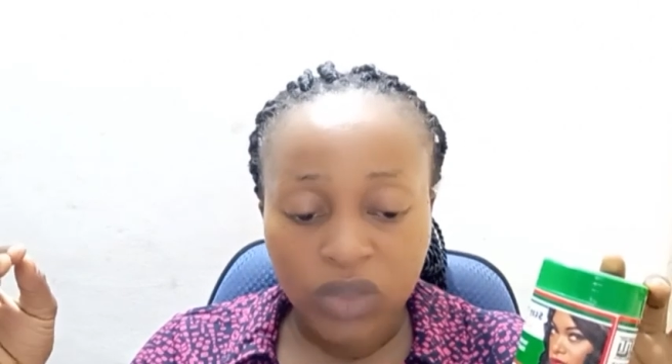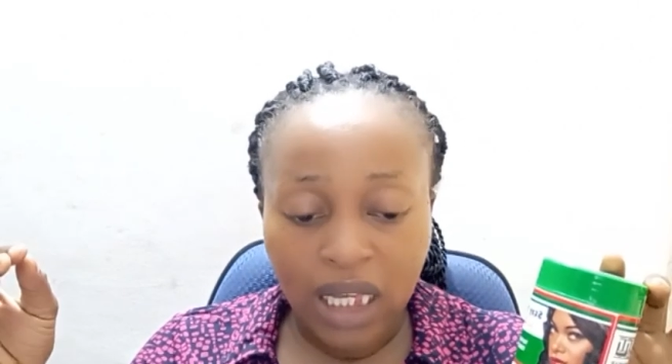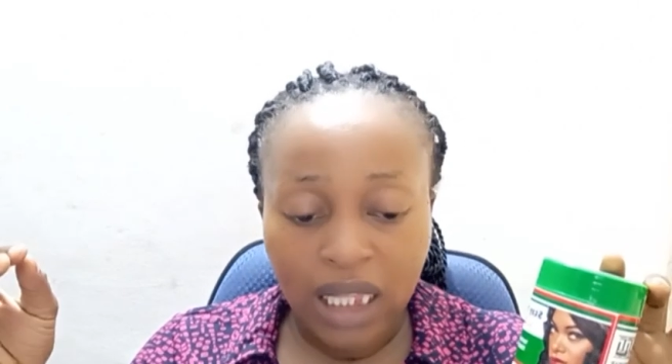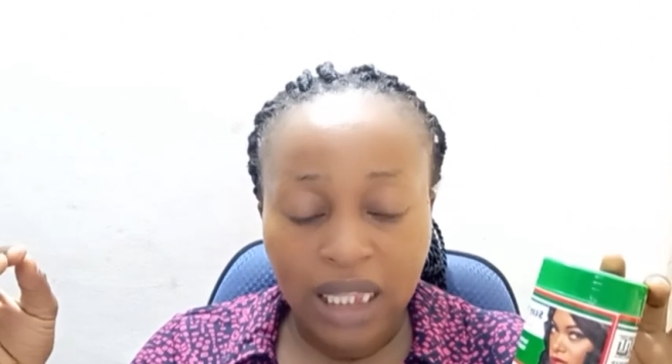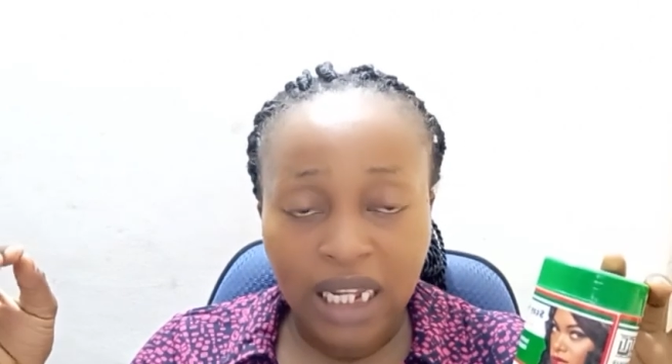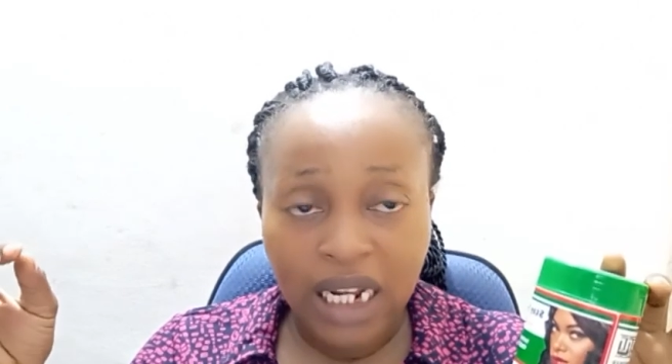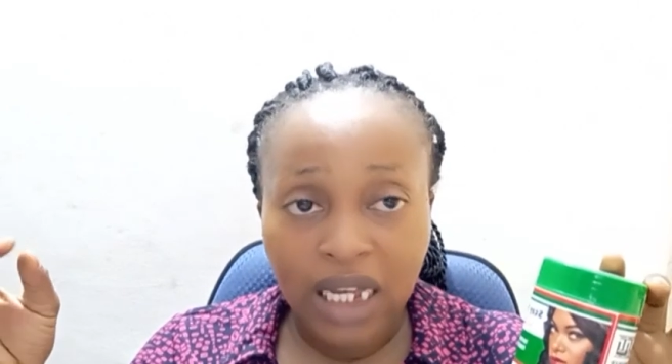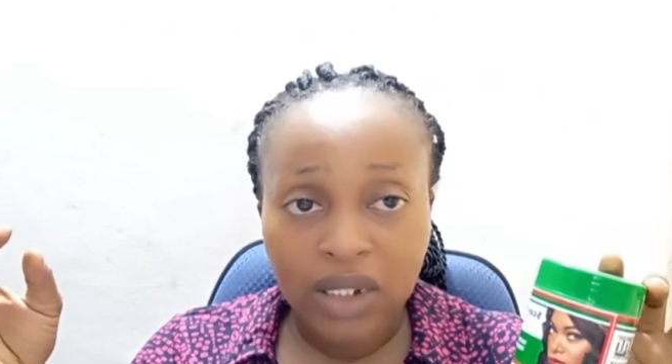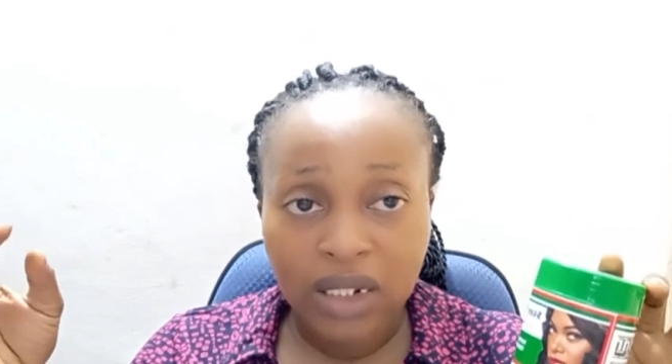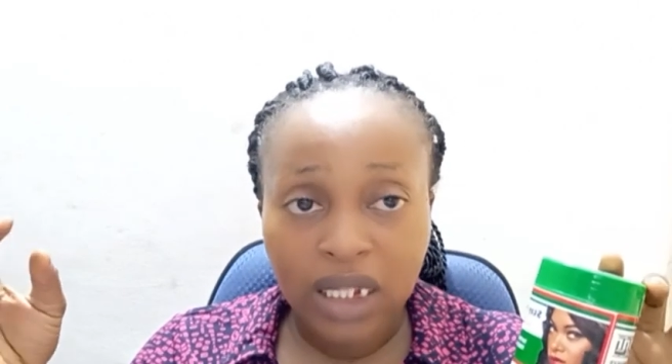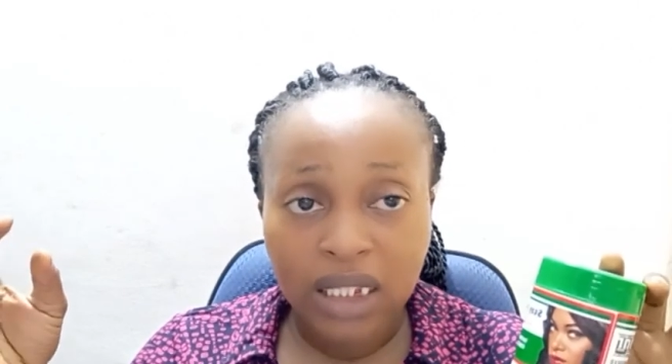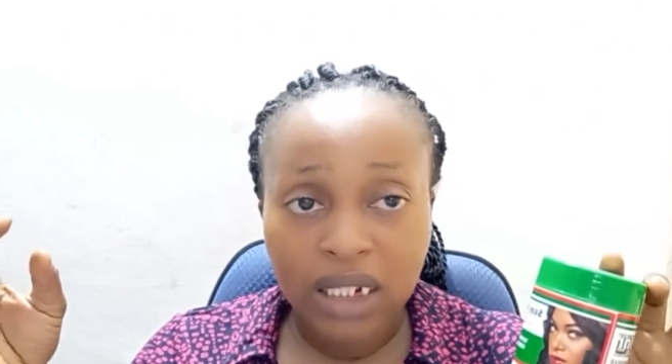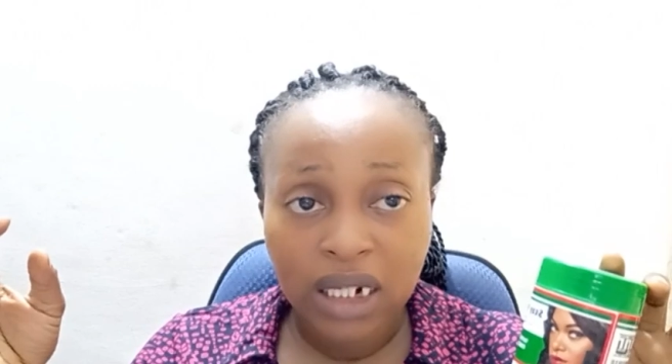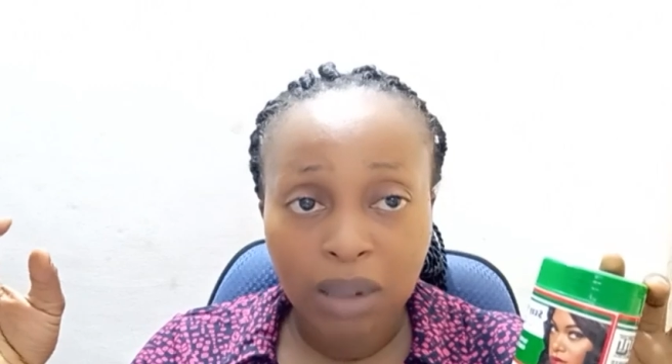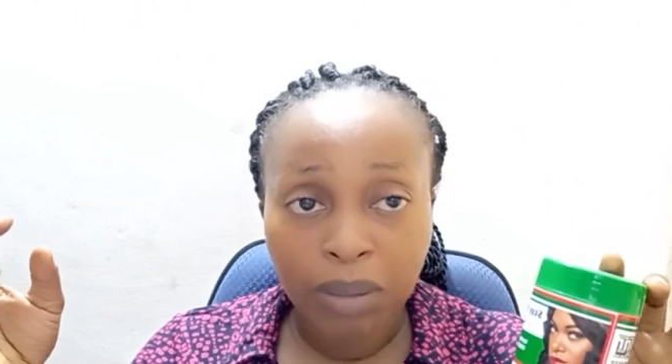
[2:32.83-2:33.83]
Then another
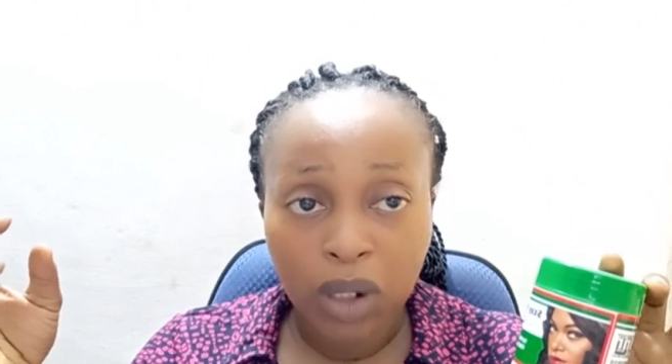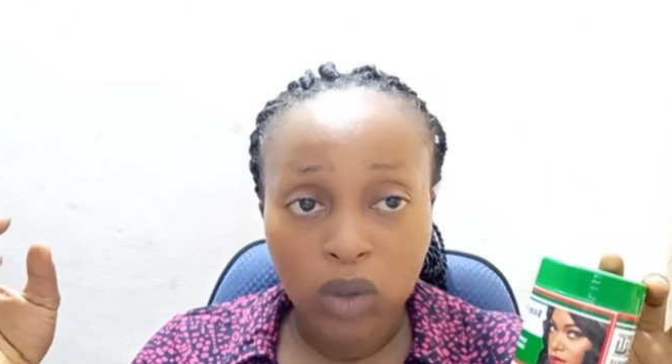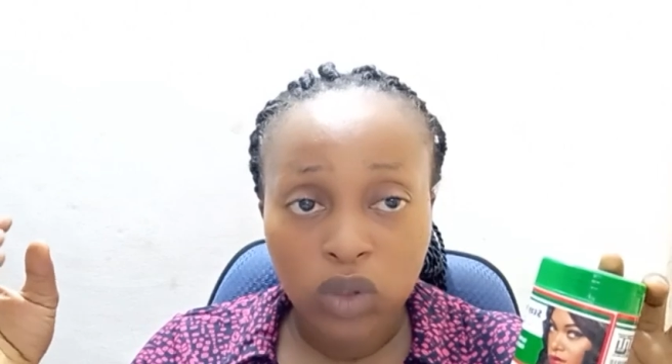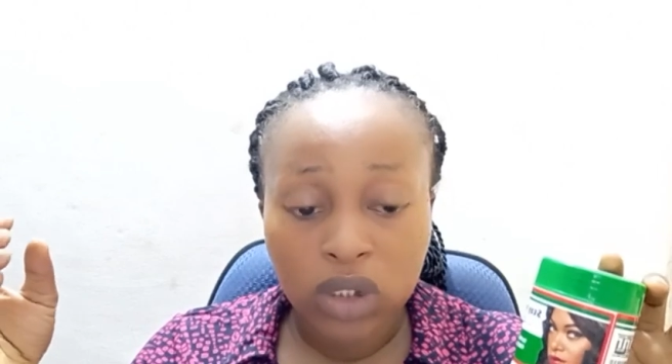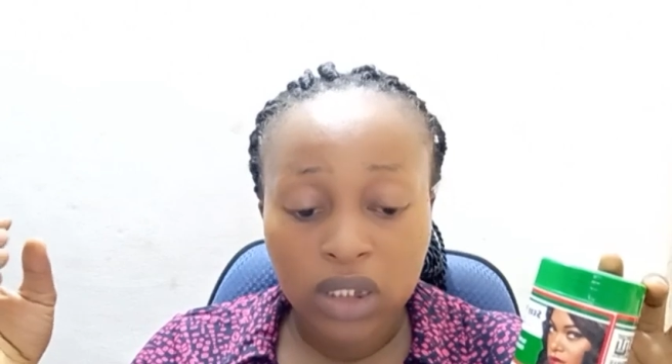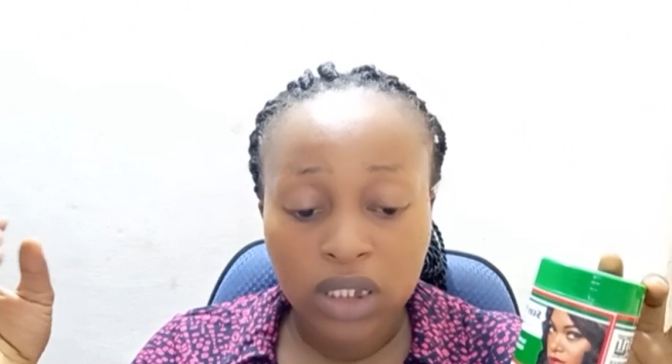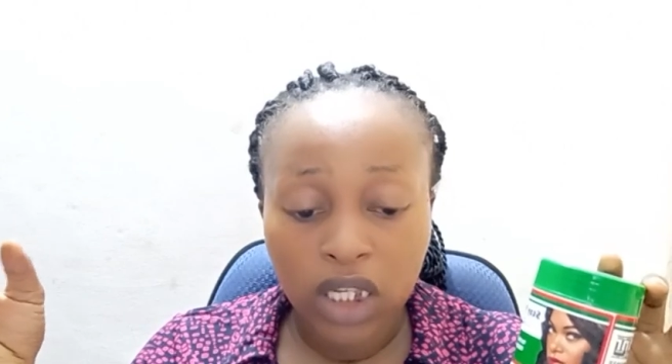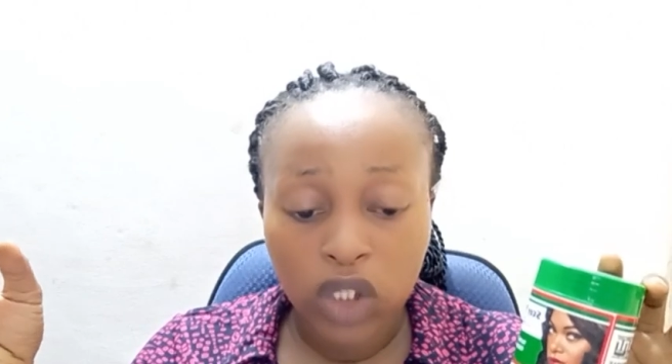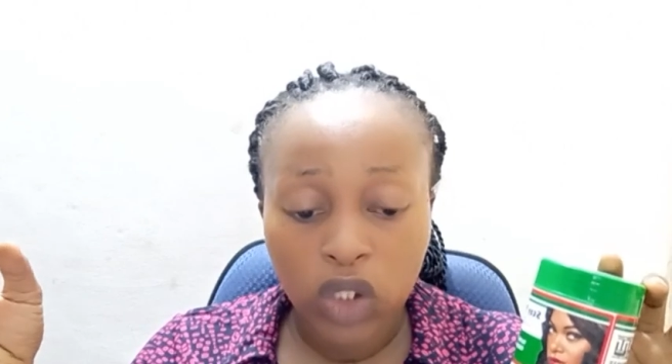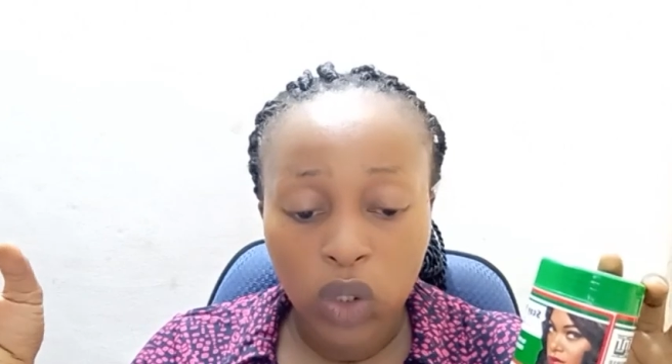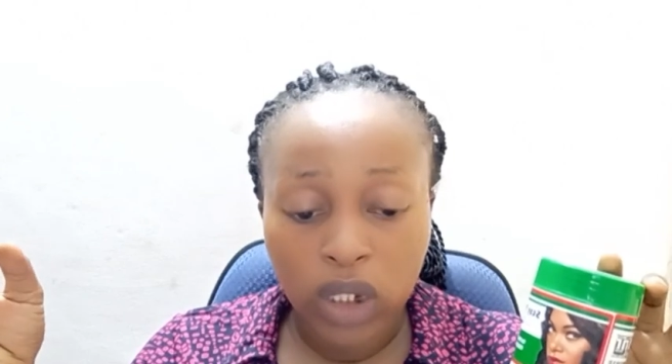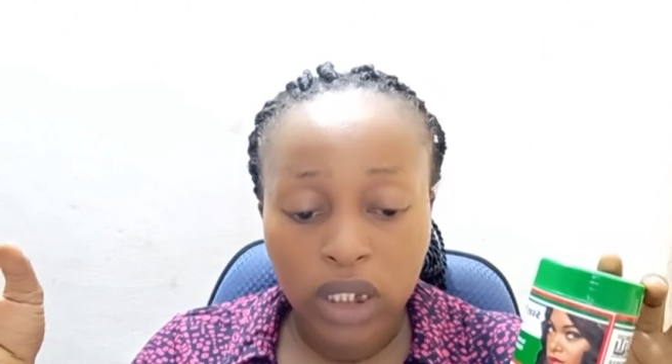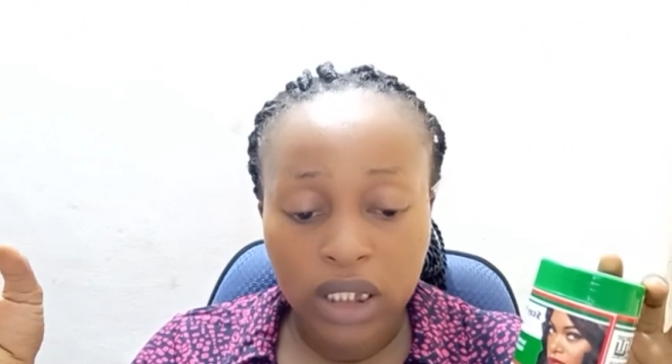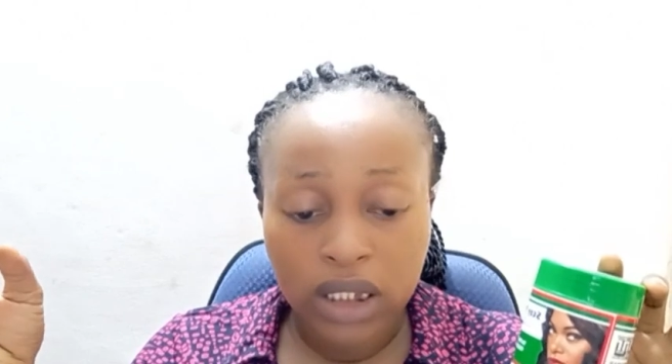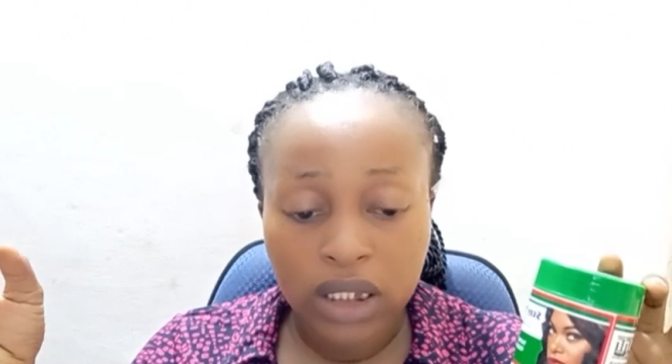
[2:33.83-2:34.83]
thing about
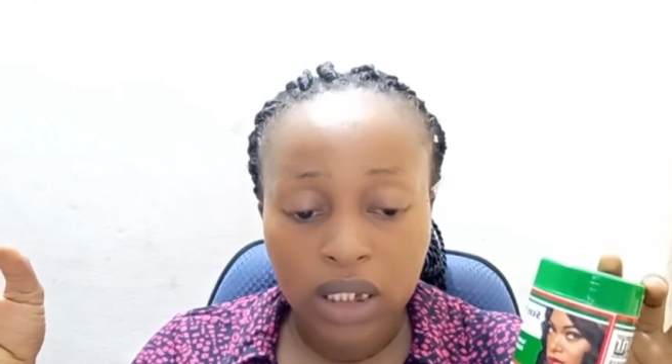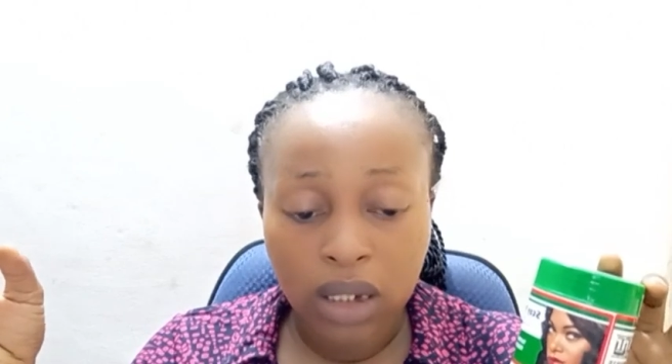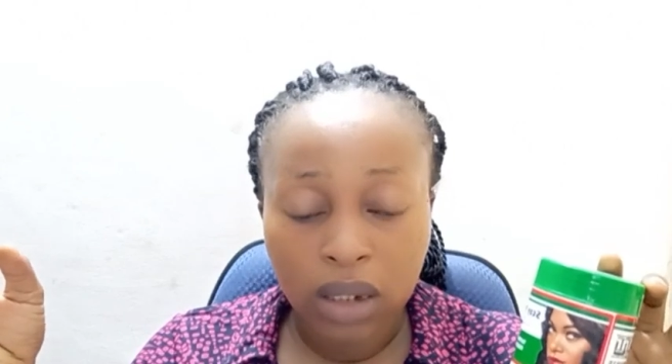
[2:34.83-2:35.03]
Stayyoung is